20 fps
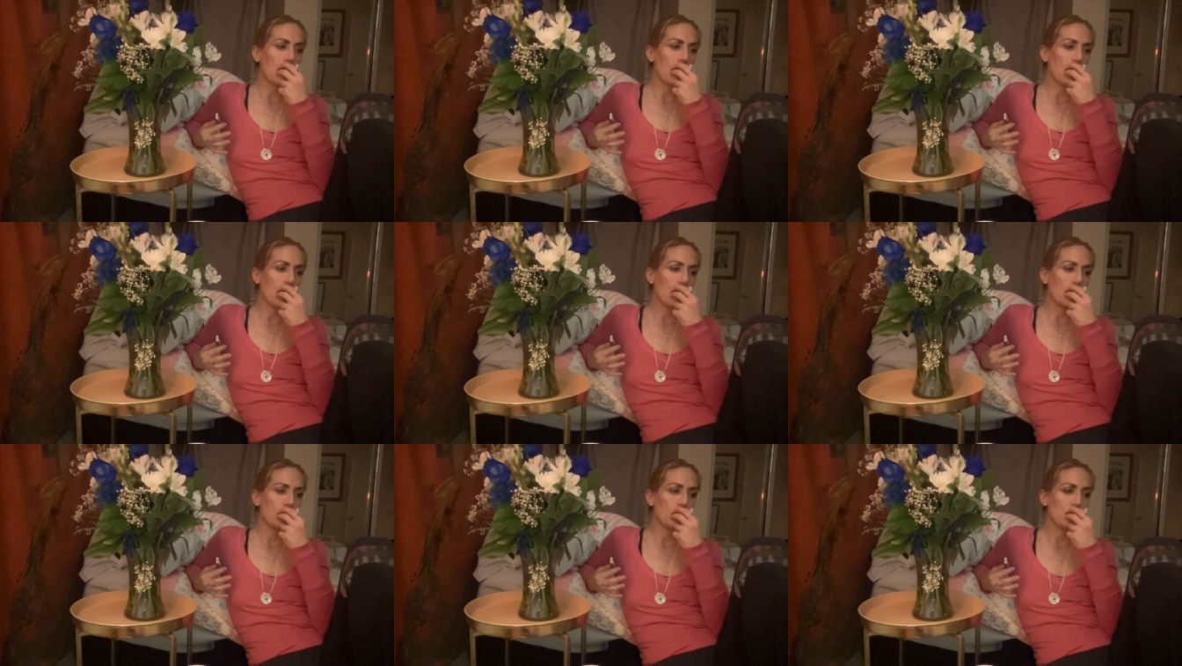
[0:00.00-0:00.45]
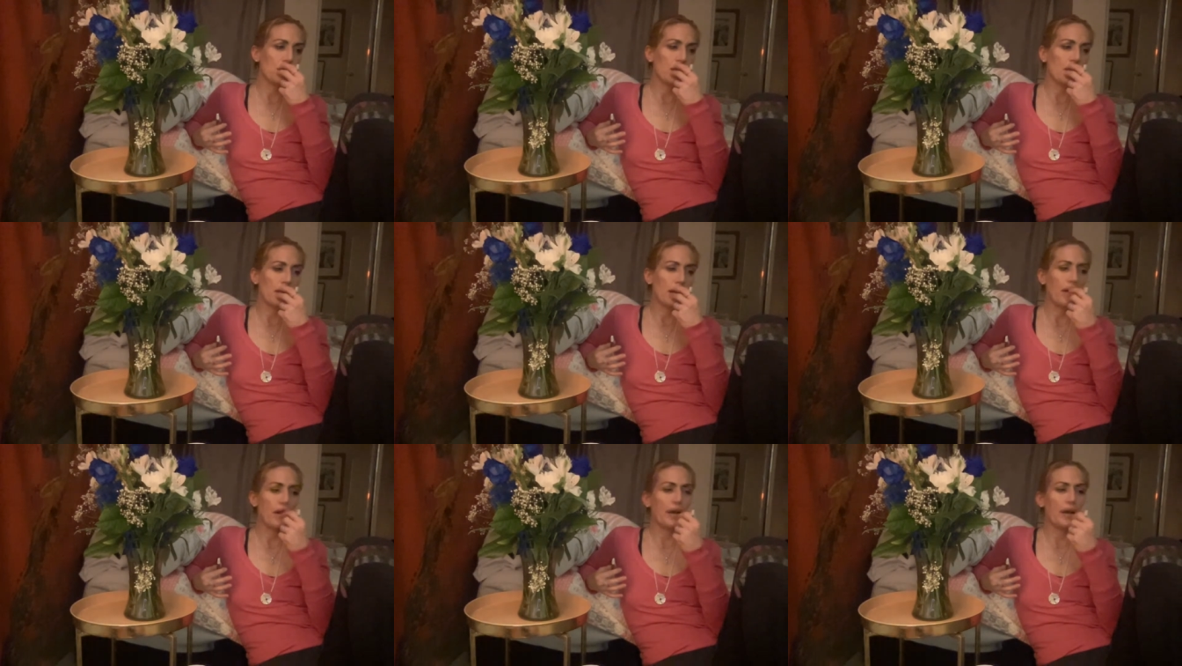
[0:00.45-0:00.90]

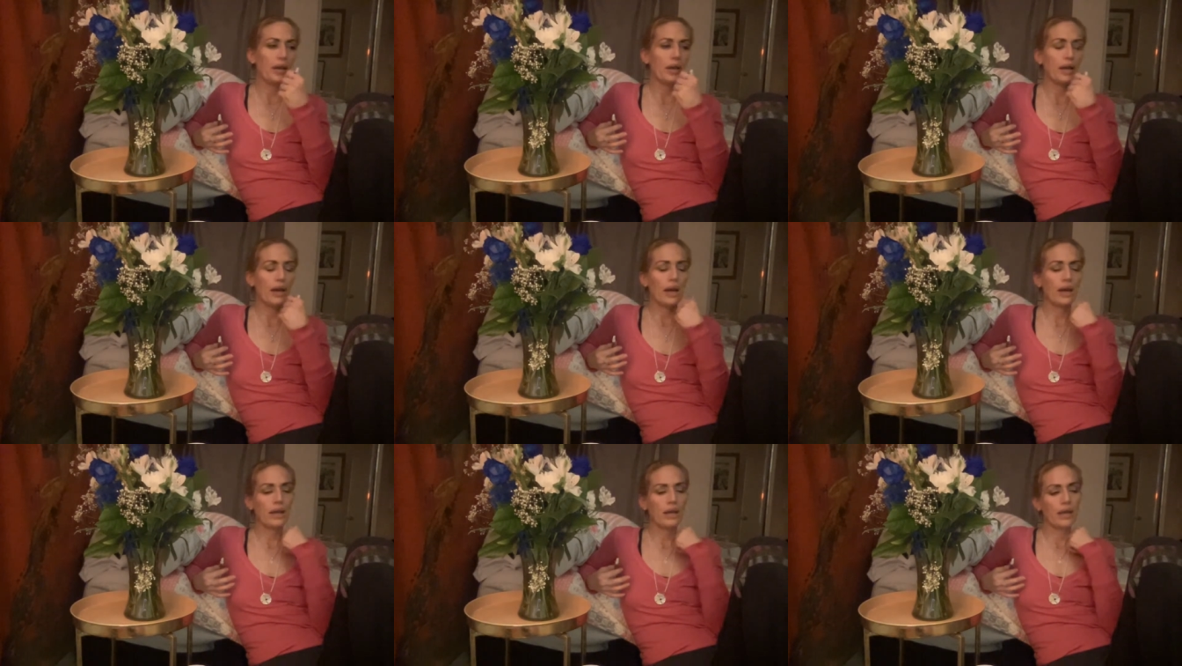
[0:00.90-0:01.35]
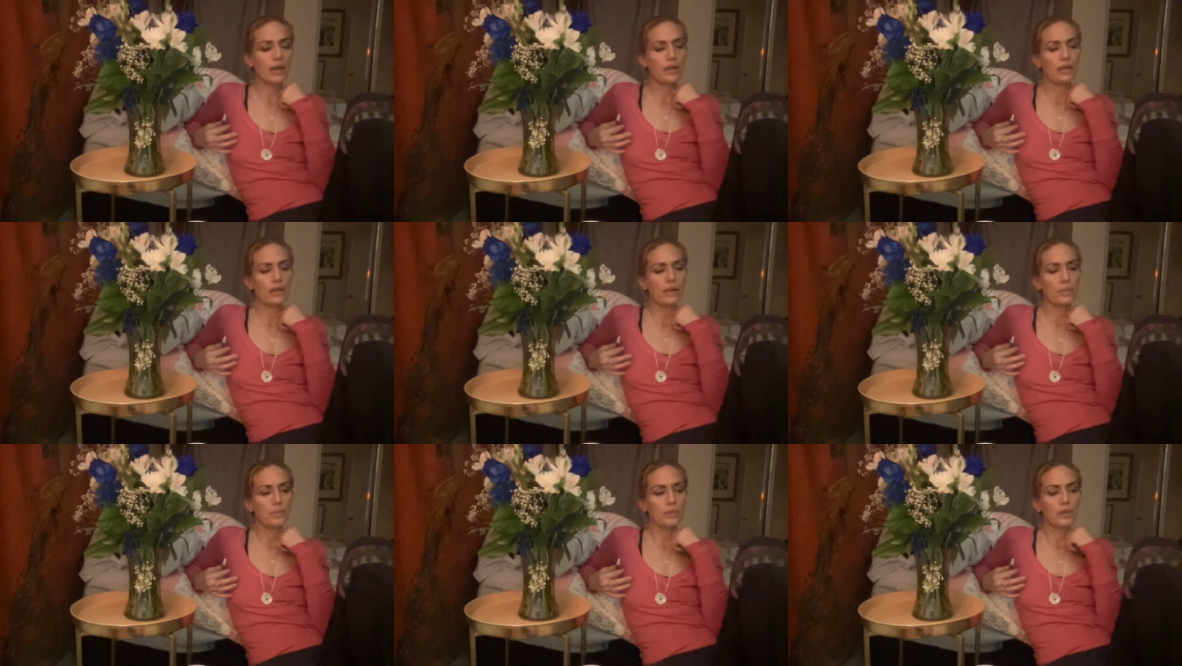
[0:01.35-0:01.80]
understand now. I can't
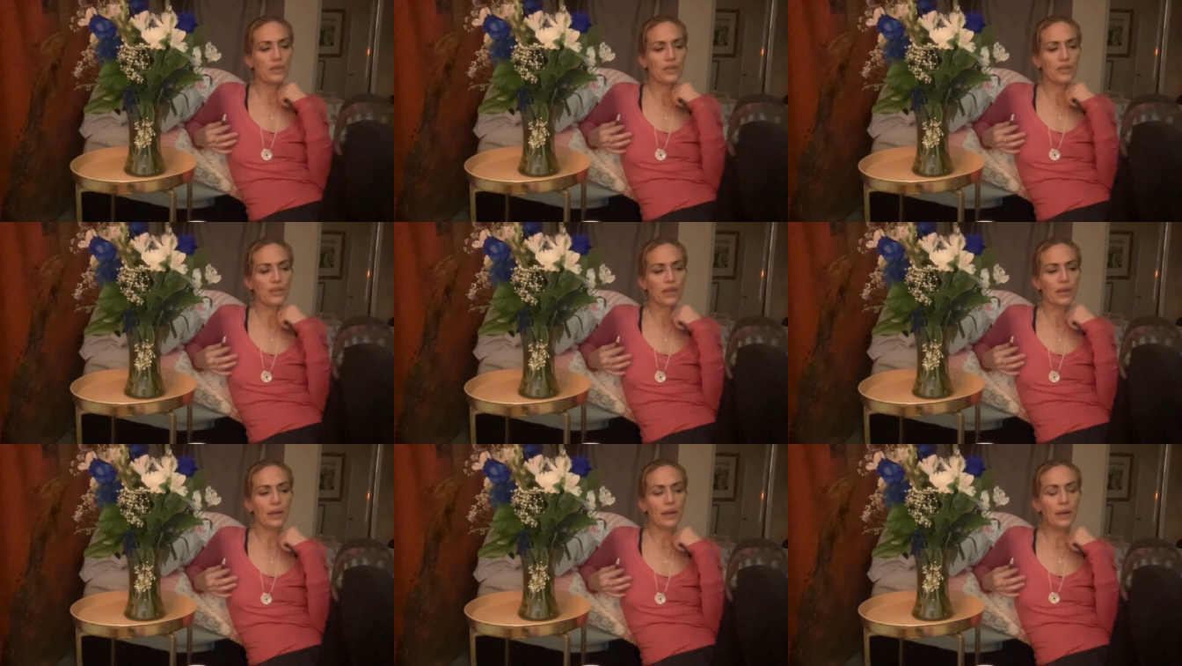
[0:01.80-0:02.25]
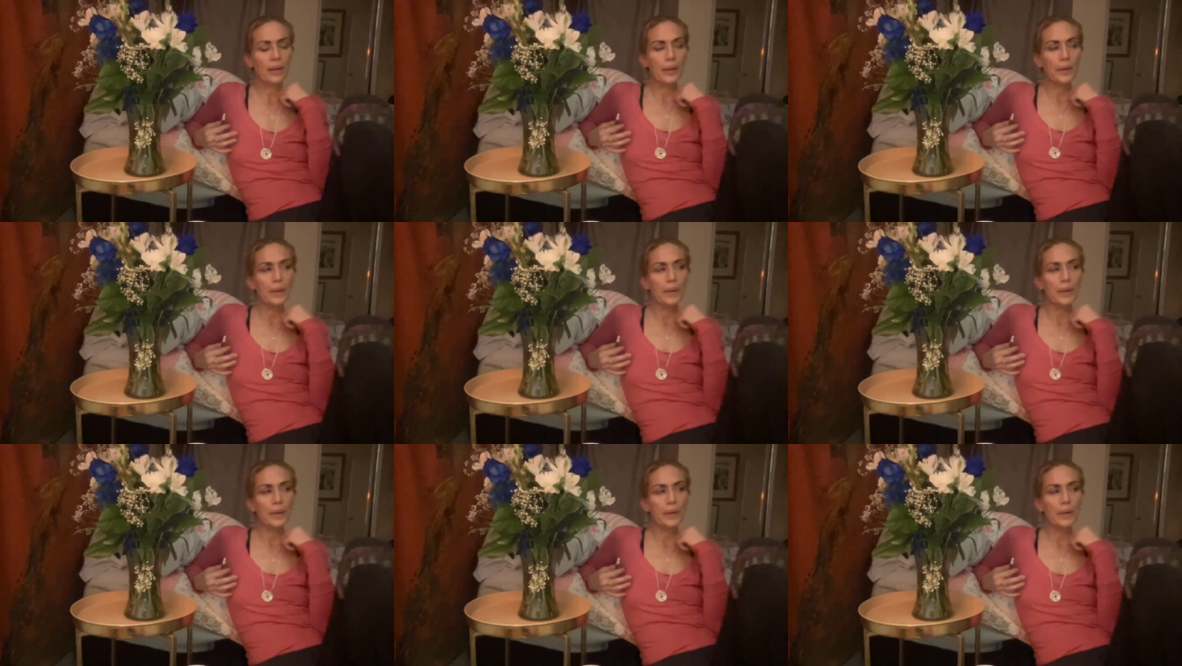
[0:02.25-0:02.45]
take personally.